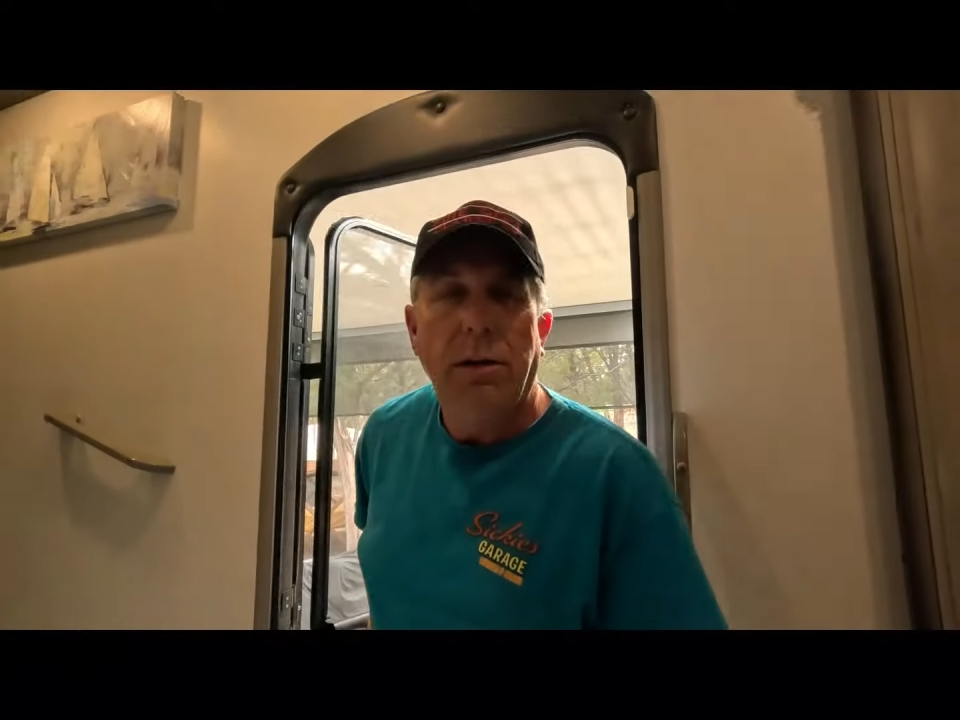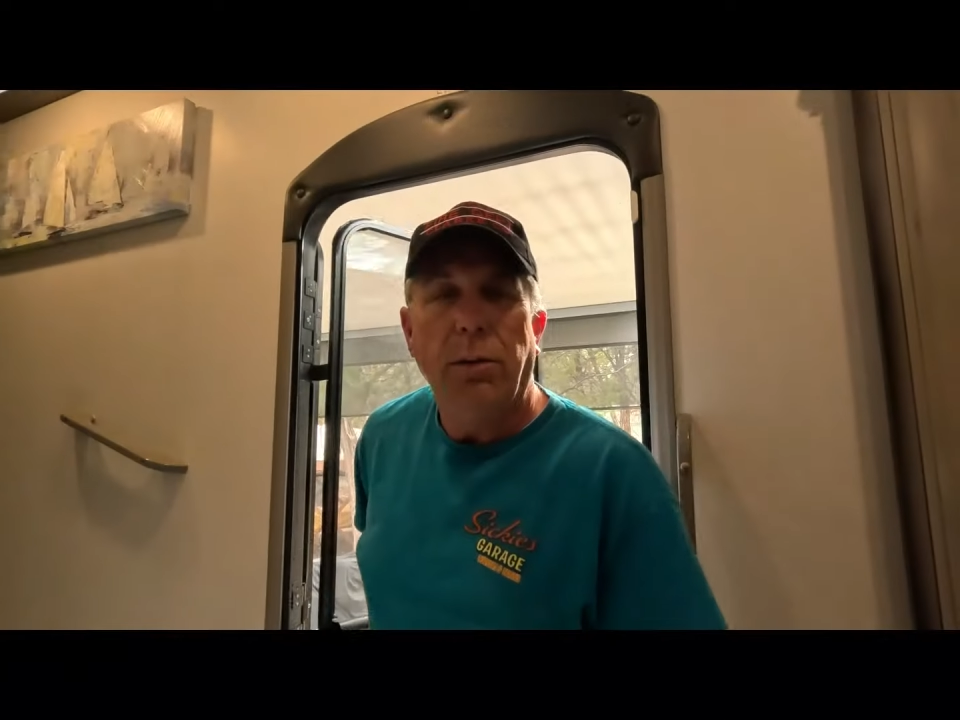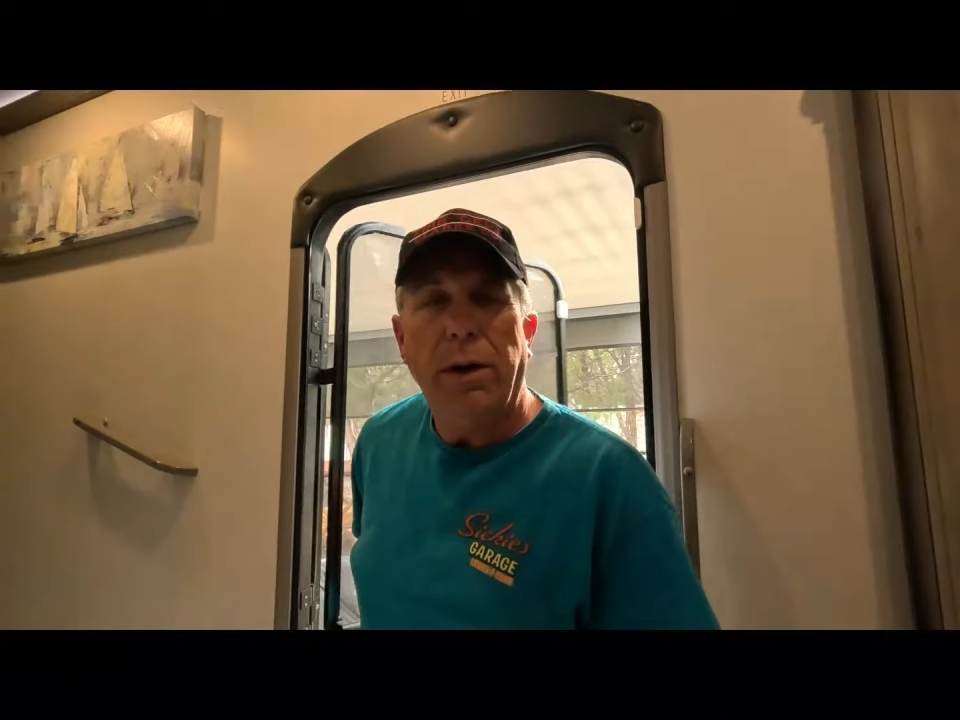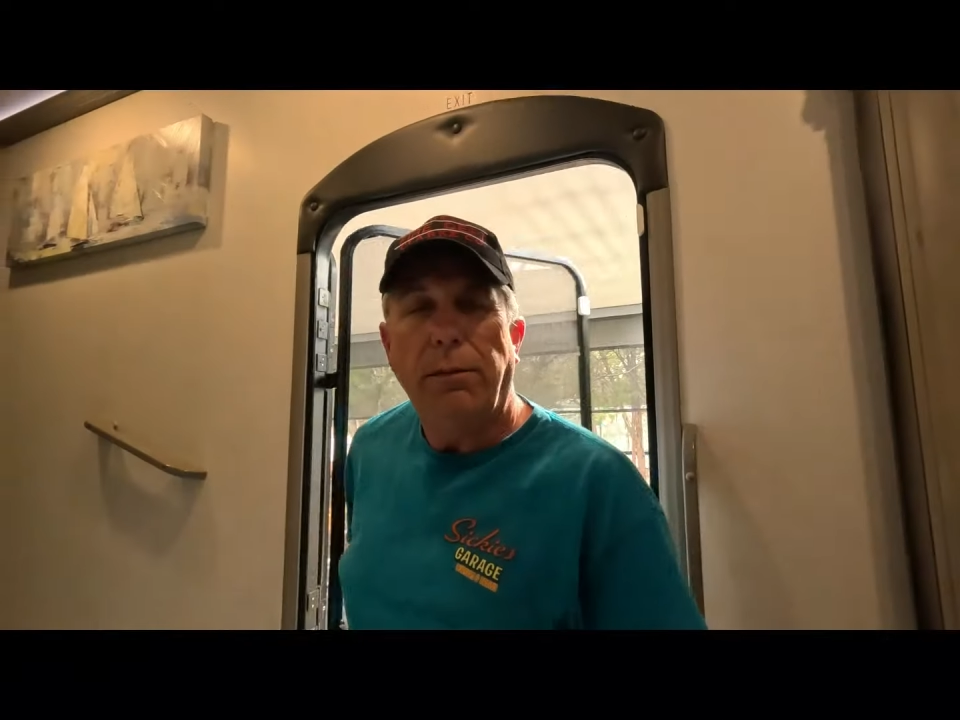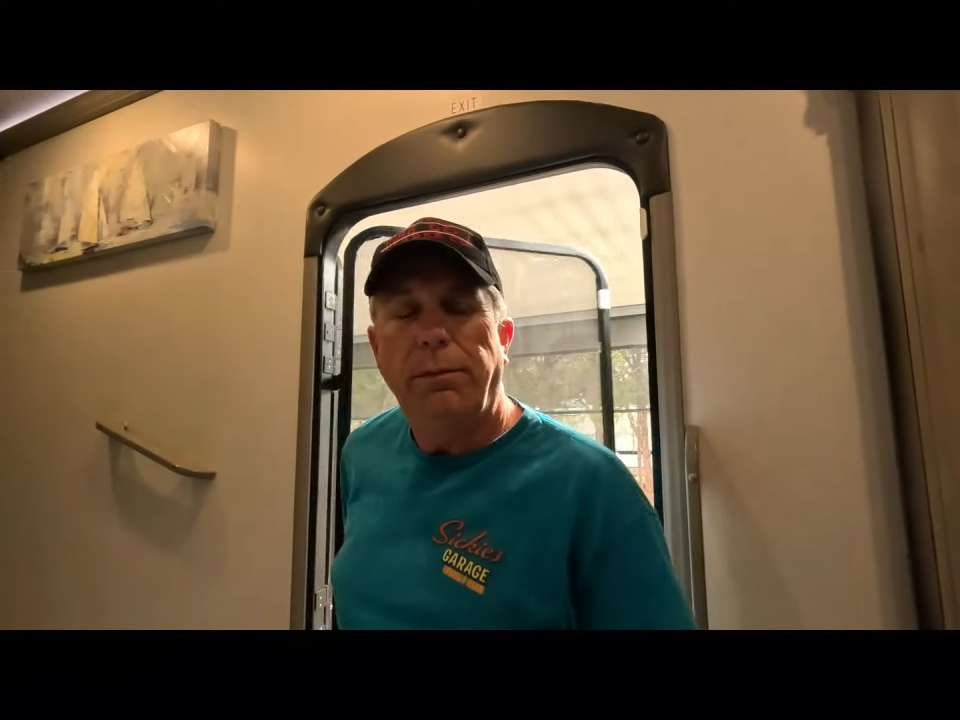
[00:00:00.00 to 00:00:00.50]

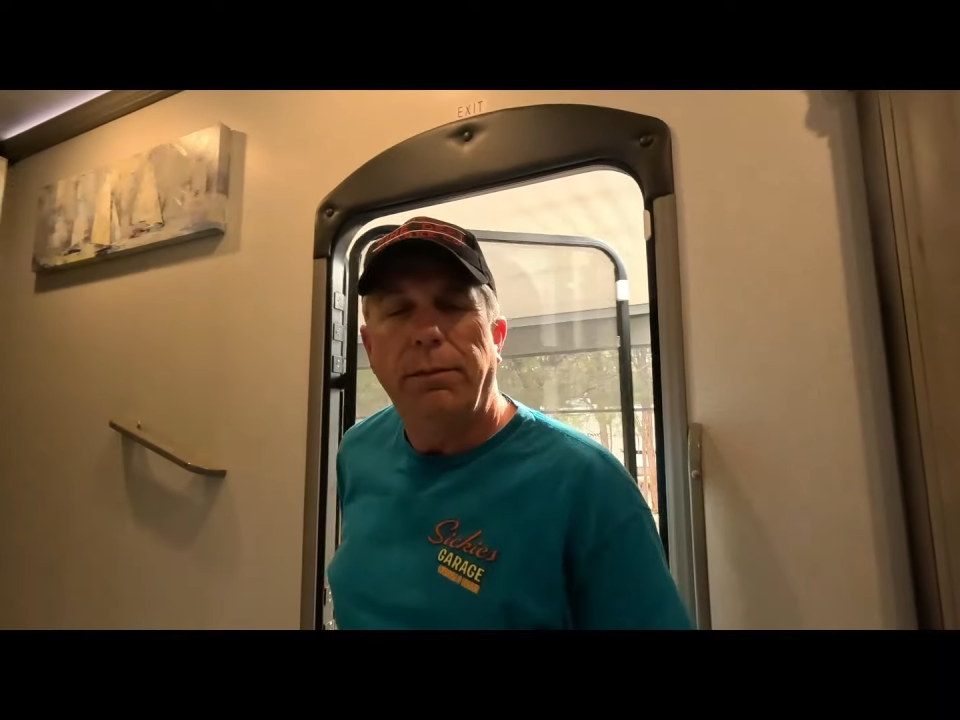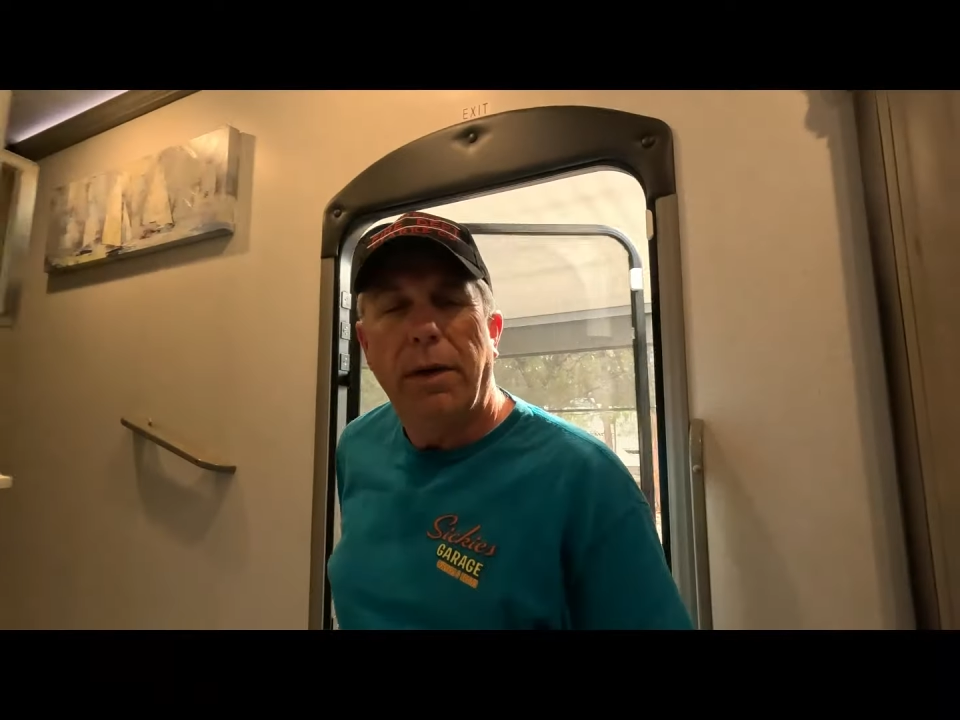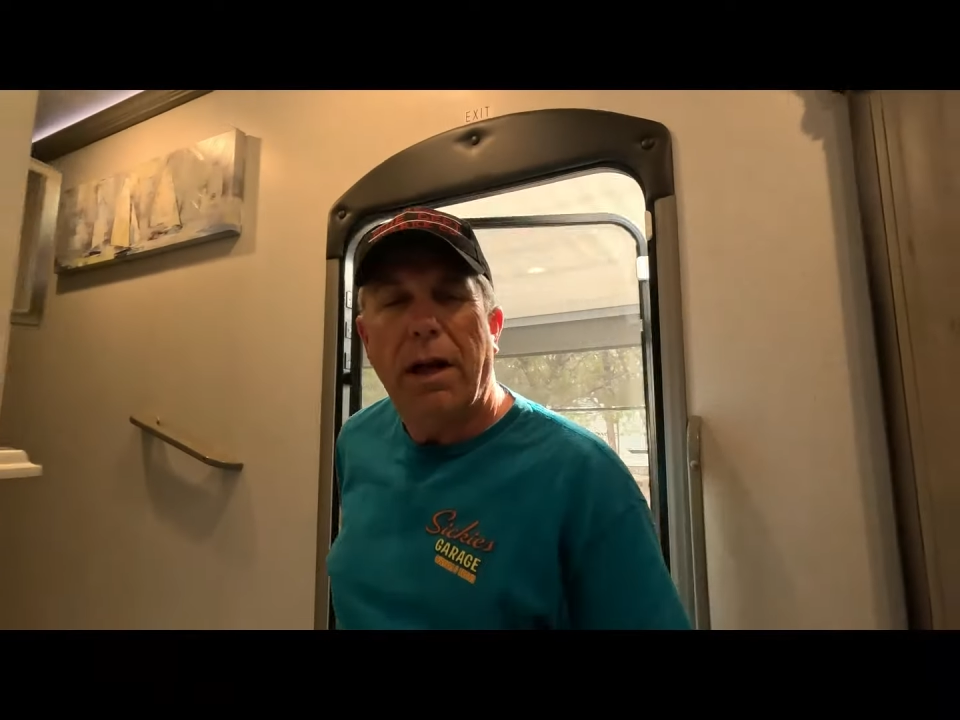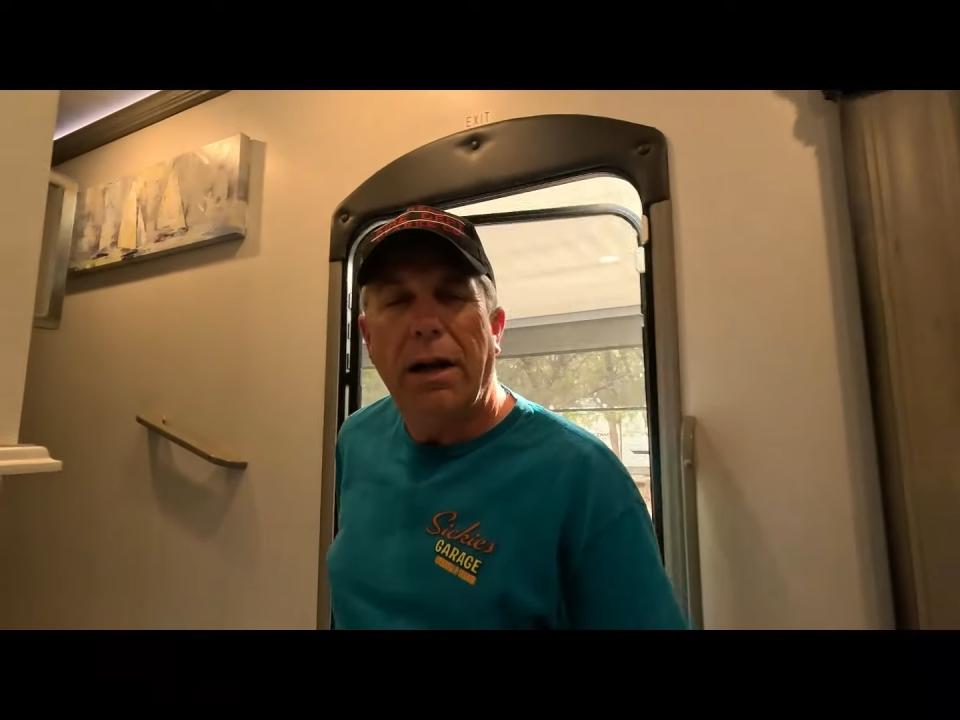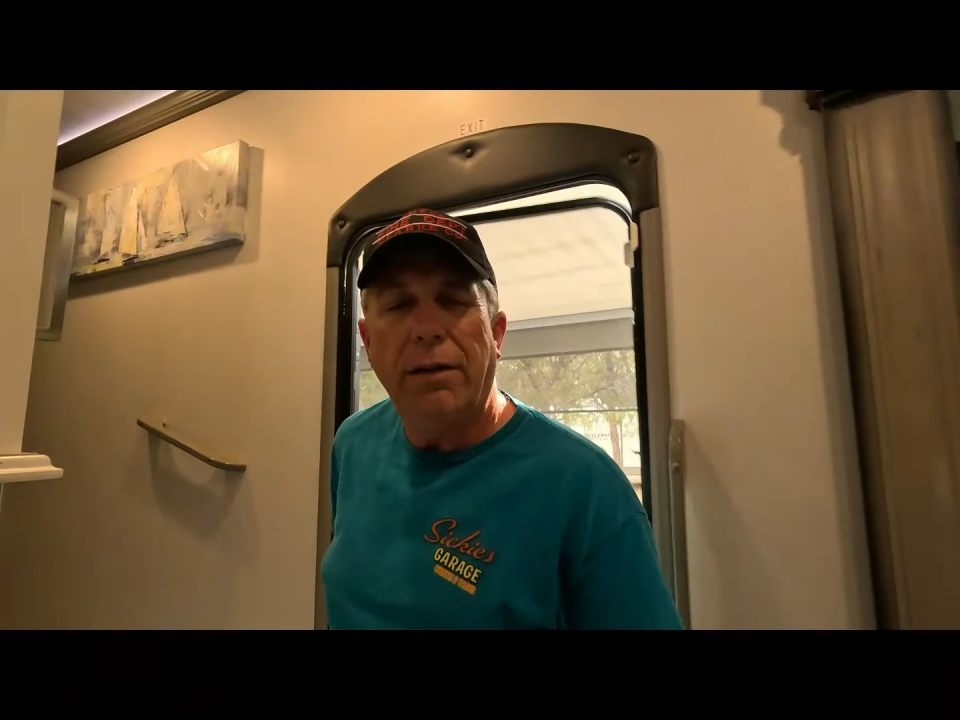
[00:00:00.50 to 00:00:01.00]
well,
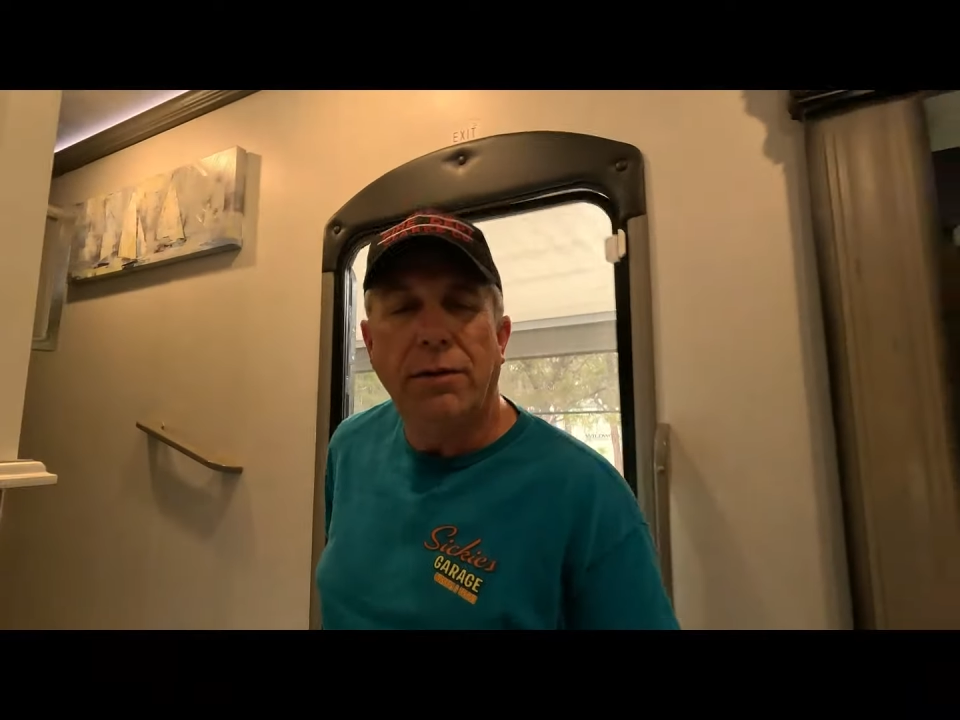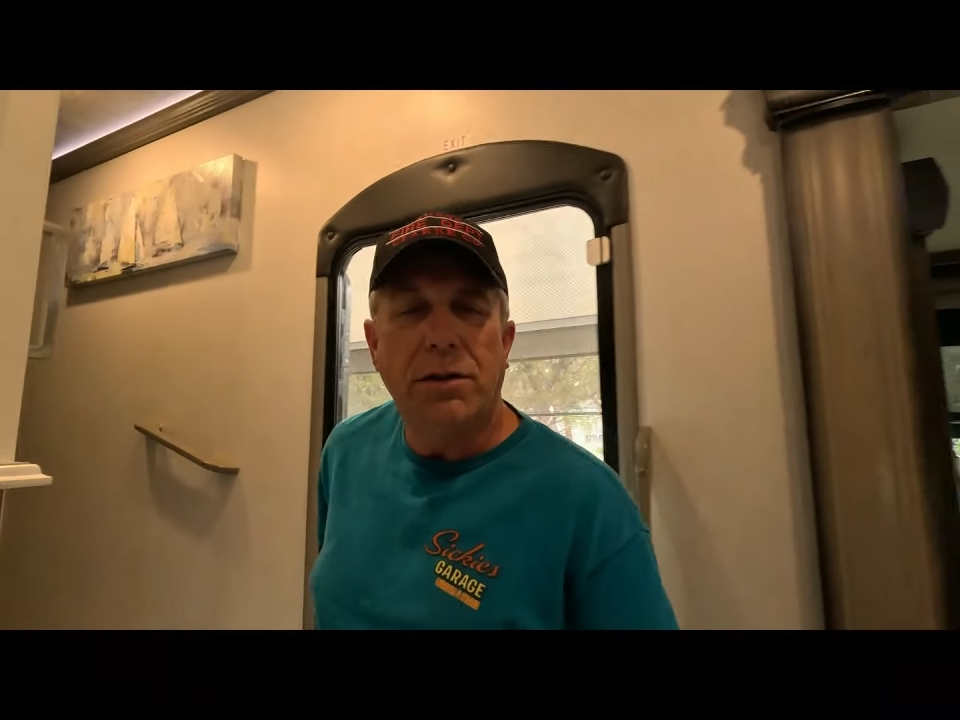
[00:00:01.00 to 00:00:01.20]
I'll have to